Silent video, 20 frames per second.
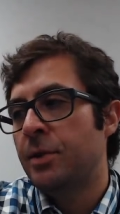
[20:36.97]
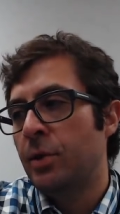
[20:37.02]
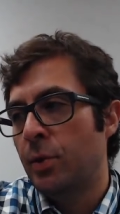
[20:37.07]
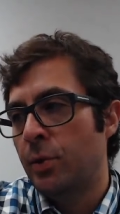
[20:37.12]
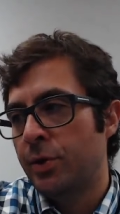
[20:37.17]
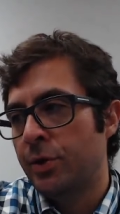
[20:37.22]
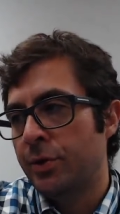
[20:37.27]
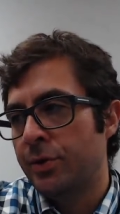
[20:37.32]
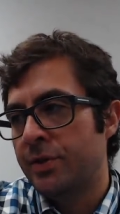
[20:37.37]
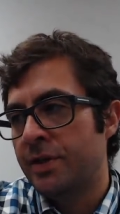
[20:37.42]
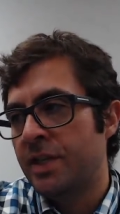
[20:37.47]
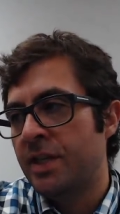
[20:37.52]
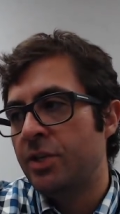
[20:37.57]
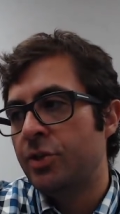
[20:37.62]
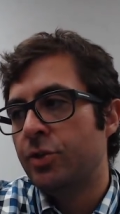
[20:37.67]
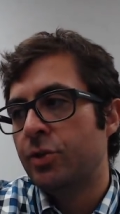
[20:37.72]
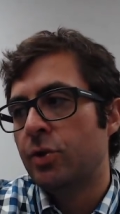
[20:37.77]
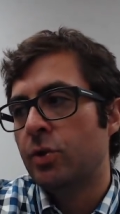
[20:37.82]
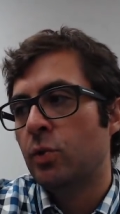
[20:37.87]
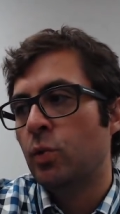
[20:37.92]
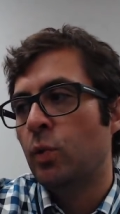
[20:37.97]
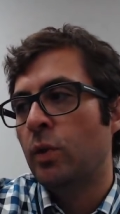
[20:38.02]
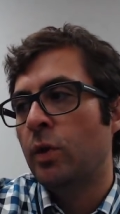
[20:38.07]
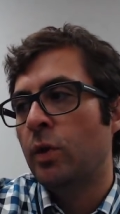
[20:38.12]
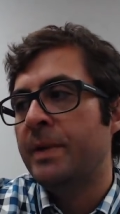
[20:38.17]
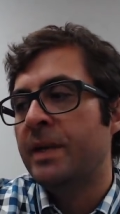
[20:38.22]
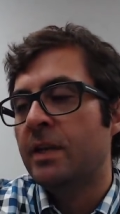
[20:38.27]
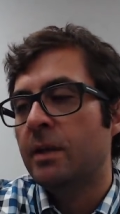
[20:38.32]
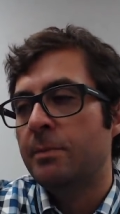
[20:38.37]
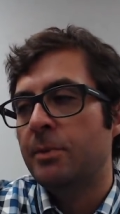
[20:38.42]
No, your teacher
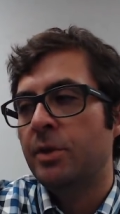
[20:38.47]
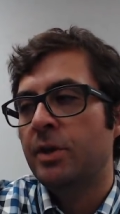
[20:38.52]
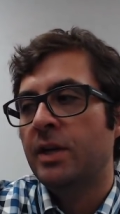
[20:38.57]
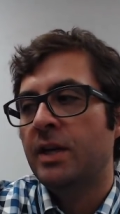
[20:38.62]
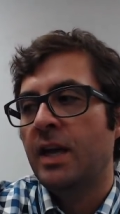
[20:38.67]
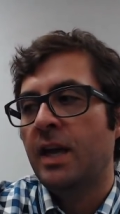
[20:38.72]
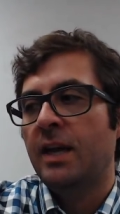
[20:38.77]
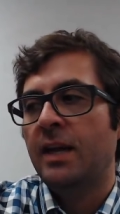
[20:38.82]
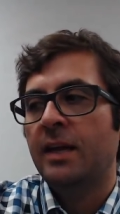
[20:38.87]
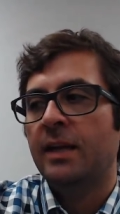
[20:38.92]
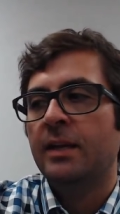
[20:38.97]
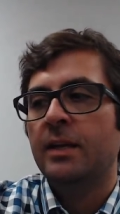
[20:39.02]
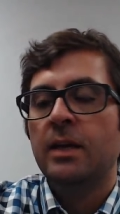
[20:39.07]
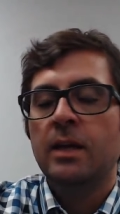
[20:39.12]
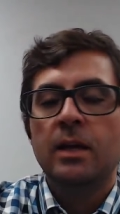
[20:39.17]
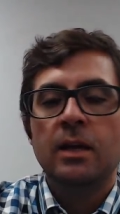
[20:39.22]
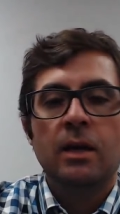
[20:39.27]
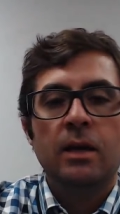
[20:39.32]
will be communicating